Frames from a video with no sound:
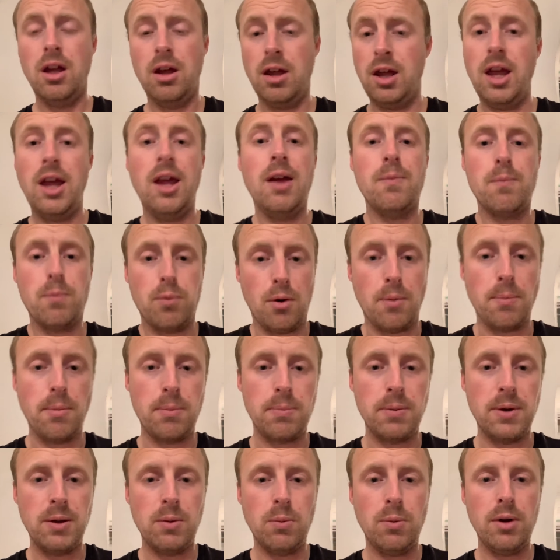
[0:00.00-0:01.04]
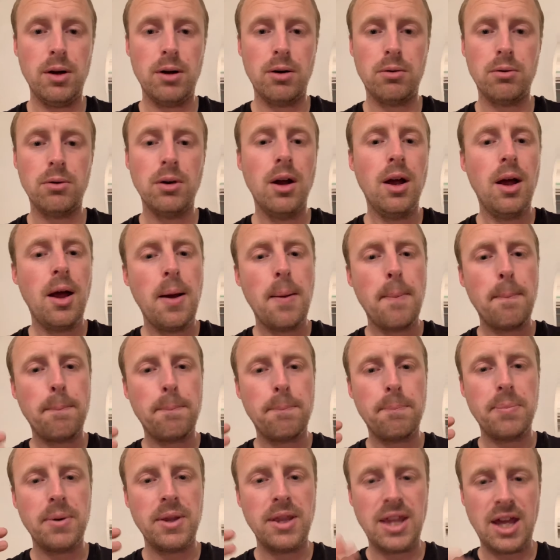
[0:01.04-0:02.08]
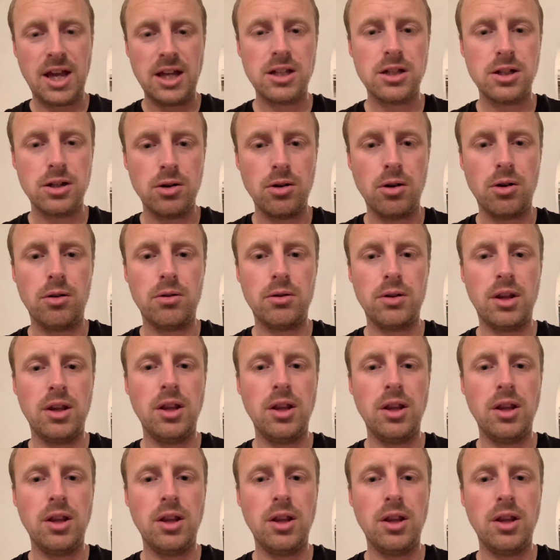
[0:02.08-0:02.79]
It probably will, but that's not